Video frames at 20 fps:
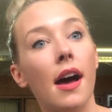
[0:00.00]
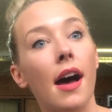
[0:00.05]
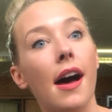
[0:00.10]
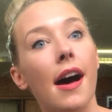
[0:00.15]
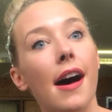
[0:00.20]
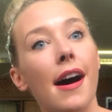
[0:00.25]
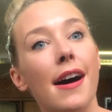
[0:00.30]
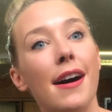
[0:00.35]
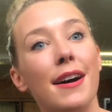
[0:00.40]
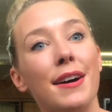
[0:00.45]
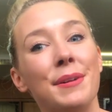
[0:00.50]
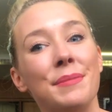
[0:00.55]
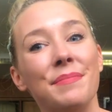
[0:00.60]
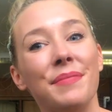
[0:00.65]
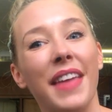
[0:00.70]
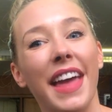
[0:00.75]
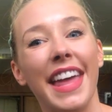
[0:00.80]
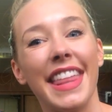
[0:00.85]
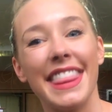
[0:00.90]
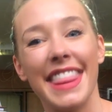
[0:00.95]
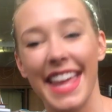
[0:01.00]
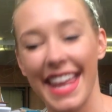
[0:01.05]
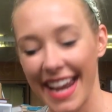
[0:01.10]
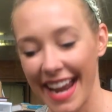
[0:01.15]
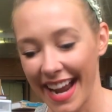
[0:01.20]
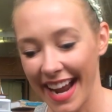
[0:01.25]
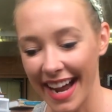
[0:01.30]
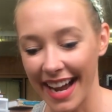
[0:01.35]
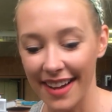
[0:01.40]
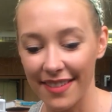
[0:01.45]
And then
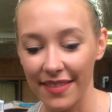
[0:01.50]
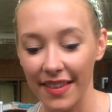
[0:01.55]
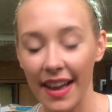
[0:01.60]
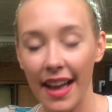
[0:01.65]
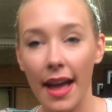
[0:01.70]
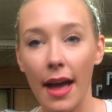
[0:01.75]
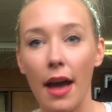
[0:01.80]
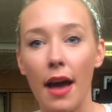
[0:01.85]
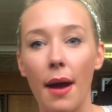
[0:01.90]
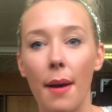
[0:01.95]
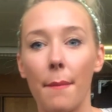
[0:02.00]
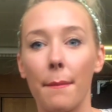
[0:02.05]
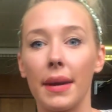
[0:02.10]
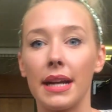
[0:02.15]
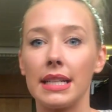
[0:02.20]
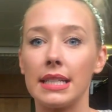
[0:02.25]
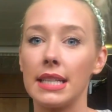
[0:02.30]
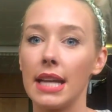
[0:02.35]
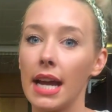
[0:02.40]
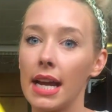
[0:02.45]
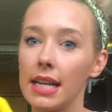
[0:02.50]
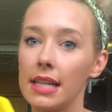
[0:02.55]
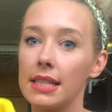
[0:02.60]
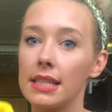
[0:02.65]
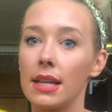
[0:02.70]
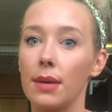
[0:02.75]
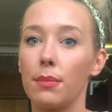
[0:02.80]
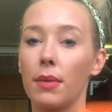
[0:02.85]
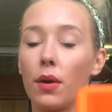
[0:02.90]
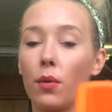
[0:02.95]
I have my
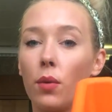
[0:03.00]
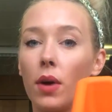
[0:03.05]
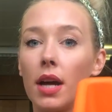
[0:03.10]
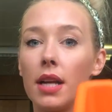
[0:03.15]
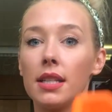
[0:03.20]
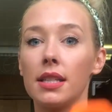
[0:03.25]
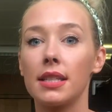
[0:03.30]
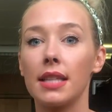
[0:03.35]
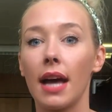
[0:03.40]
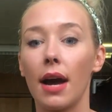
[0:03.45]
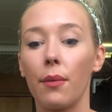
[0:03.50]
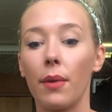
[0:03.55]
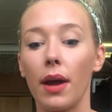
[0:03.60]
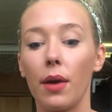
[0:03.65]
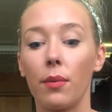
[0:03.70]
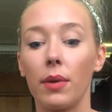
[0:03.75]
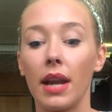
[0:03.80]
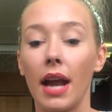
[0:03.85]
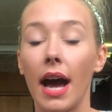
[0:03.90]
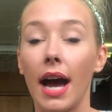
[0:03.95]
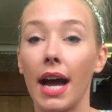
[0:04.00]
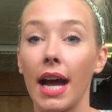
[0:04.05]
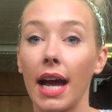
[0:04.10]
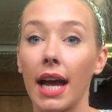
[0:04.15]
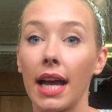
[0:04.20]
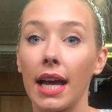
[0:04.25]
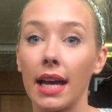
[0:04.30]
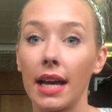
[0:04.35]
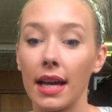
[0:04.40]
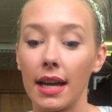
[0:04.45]
tens and my ones. That way when I
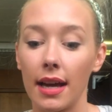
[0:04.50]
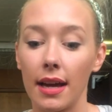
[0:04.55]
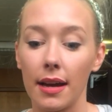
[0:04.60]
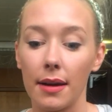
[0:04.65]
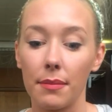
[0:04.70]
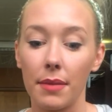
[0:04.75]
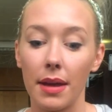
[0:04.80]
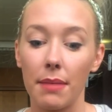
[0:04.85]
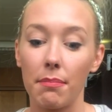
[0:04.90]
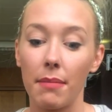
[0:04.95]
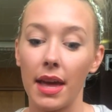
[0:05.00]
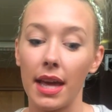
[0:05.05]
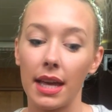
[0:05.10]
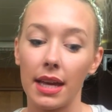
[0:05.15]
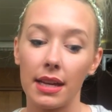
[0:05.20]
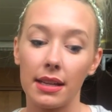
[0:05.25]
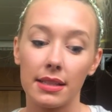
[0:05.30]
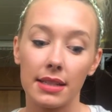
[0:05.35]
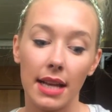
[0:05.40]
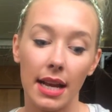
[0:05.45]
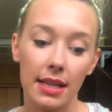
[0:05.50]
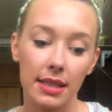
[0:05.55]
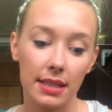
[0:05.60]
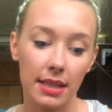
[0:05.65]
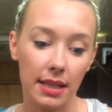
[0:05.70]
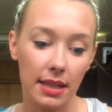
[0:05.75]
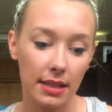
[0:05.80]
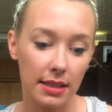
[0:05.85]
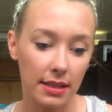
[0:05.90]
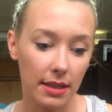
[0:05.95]
am making sets
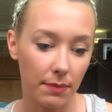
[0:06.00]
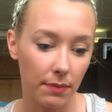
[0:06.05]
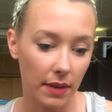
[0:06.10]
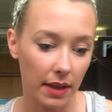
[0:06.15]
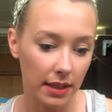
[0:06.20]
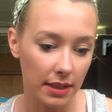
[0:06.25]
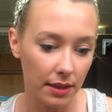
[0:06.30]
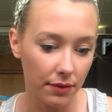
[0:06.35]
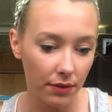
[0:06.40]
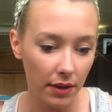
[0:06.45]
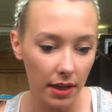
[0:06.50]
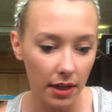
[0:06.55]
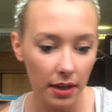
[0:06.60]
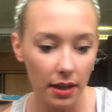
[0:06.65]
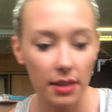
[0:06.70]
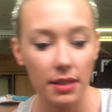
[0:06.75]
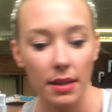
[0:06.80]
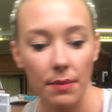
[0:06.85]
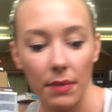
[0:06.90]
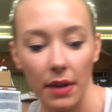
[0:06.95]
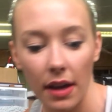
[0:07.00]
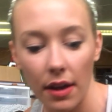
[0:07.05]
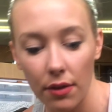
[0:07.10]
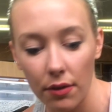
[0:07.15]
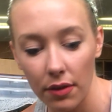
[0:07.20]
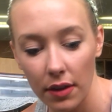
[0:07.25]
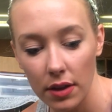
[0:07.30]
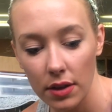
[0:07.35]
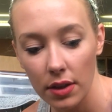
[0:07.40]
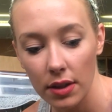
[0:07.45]
in something different, something
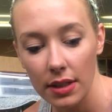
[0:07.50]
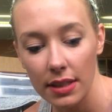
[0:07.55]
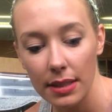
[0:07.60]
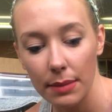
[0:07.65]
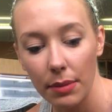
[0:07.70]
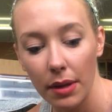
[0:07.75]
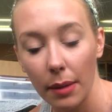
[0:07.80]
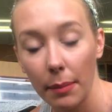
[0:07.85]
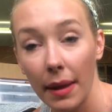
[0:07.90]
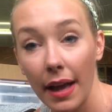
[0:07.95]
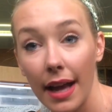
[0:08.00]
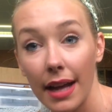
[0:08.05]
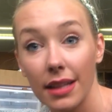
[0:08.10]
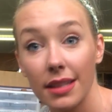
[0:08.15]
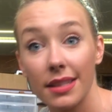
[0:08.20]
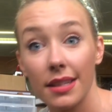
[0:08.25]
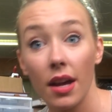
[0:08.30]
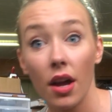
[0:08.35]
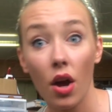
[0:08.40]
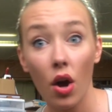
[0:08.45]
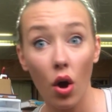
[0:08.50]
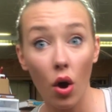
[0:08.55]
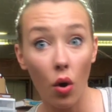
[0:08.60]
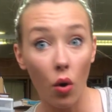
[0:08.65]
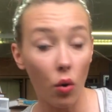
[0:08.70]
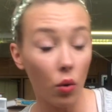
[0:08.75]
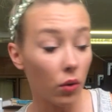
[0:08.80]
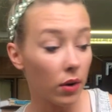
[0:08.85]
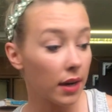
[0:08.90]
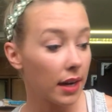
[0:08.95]
other than dirty Ziploc bags,
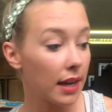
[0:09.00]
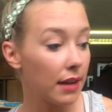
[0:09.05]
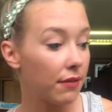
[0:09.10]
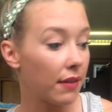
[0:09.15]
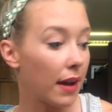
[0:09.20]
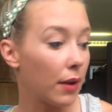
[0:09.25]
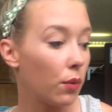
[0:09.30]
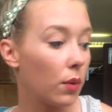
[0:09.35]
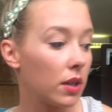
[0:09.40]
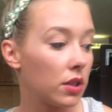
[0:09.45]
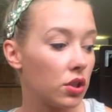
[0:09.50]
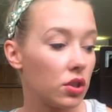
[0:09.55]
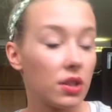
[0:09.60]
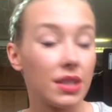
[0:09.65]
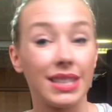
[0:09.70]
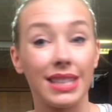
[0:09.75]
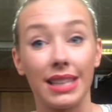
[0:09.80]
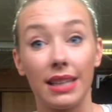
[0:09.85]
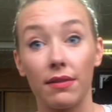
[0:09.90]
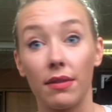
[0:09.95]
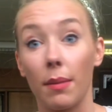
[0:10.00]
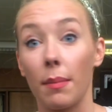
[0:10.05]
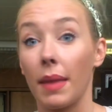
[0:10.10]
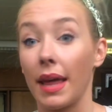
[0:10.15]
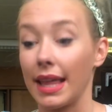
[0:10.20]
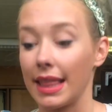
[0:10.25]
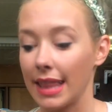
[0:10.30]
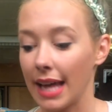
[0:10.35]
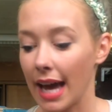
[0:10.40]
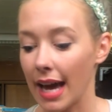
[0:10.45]
or if I want to just leave them
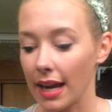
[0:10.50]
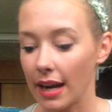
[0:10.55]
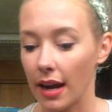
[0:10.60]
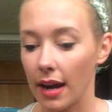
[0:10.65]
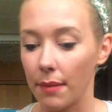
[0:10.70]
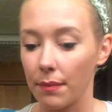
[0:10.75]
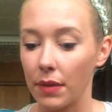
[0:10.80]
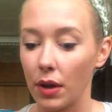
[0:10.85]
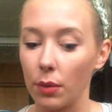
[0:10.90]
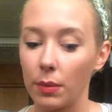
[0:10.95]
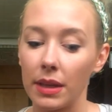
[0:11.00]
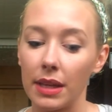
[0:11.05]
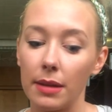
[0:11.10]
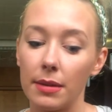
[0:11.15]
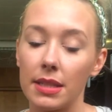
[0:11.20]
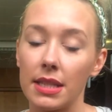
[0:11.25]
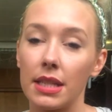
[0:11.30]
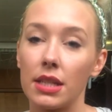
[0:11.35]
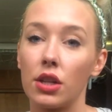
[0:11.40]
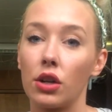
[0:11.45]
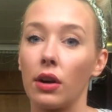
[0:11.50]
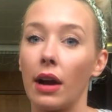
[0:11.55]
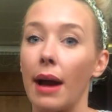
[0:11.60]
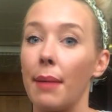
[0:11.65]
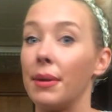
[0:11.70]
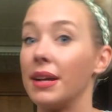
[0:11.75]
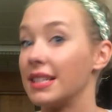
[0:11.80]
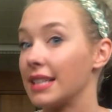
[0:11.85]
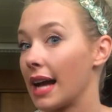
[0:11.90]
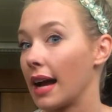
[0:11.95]
like that, they'll be easy to
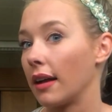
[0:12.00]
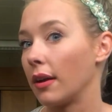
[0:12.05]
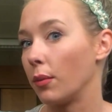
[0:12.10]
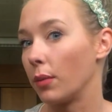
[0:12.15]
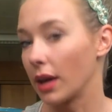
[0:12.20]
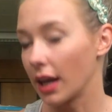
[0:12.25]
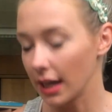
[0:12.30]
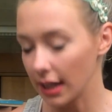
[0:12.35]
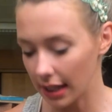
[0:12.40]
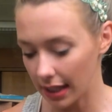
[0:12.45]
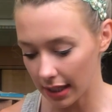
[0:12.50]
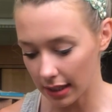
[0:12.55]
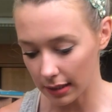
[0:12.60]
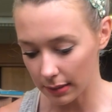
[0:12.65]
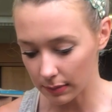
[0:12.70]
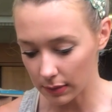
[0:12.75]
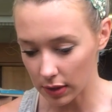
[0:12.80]
grab exactly what I need.